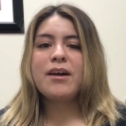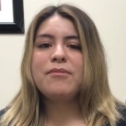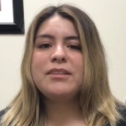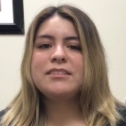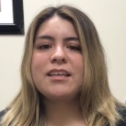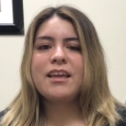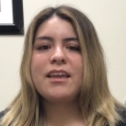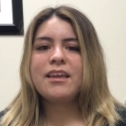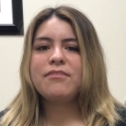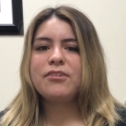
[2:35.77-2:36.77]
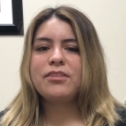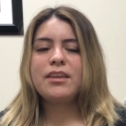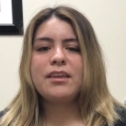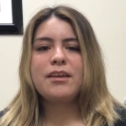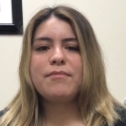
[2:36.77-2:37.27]
I would say if you're
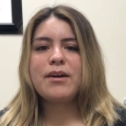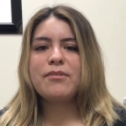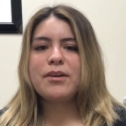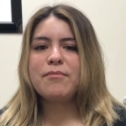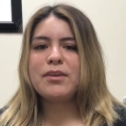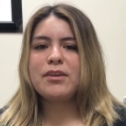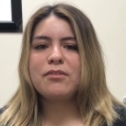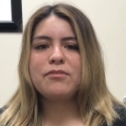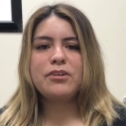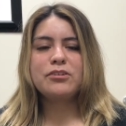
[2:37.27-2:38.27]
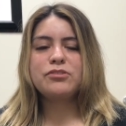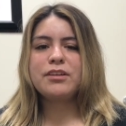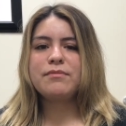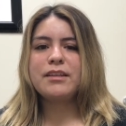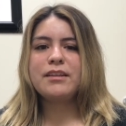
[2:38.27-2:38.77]
thinking about coming here for your
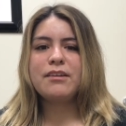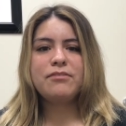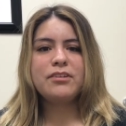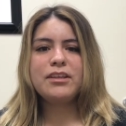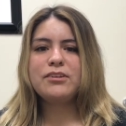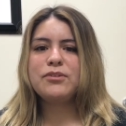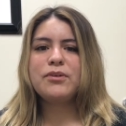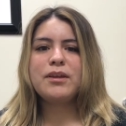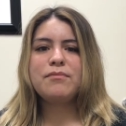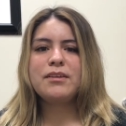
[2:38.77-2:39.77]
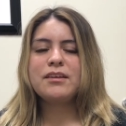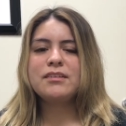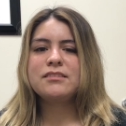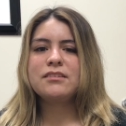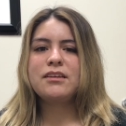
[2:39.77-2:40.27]
treatment, definitely do it
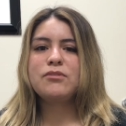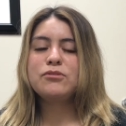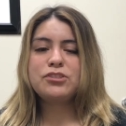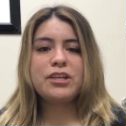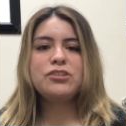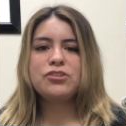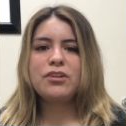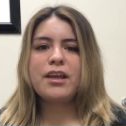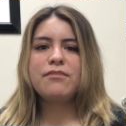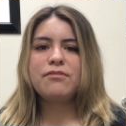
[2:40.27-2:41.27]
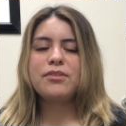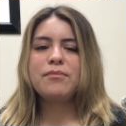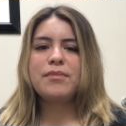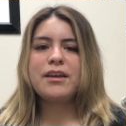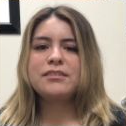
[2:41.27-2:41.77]
because it'll change your life for the
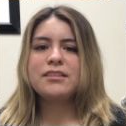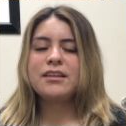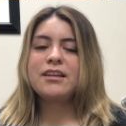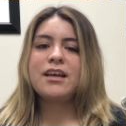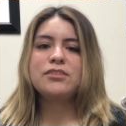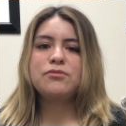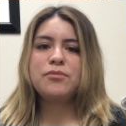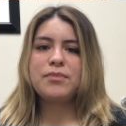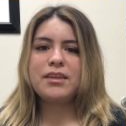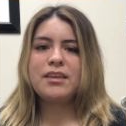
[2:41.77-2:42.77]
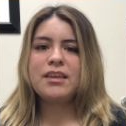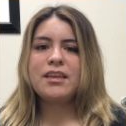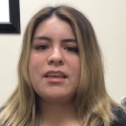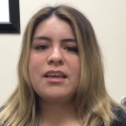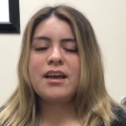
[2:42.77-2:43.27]
best, like it has for me.
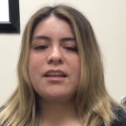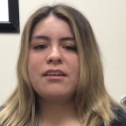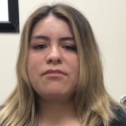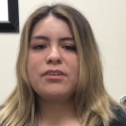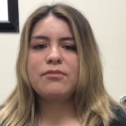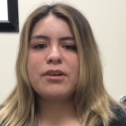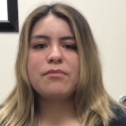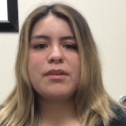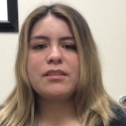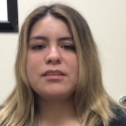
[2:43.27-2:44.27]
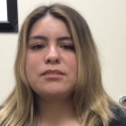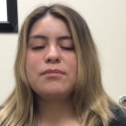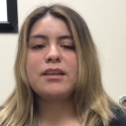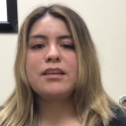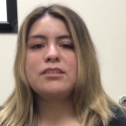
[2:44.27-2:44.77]
I definitely recommend this
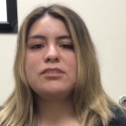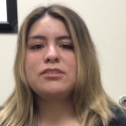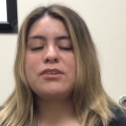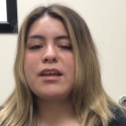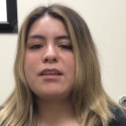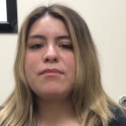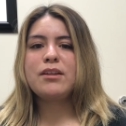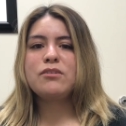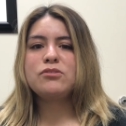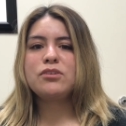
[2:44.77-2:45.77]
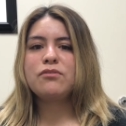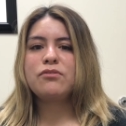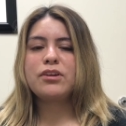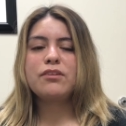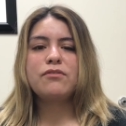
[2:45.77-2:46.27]
place to anybody who's
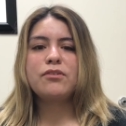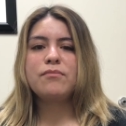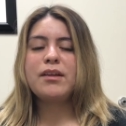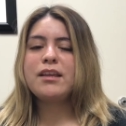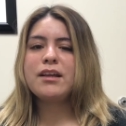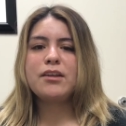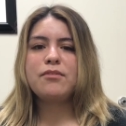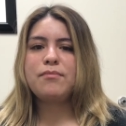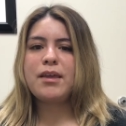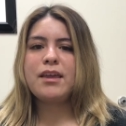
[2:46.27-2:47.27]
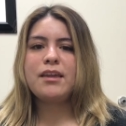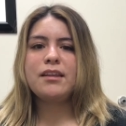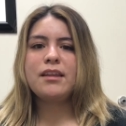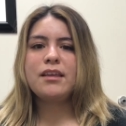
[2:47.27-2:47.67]
suffering from any kind of pain,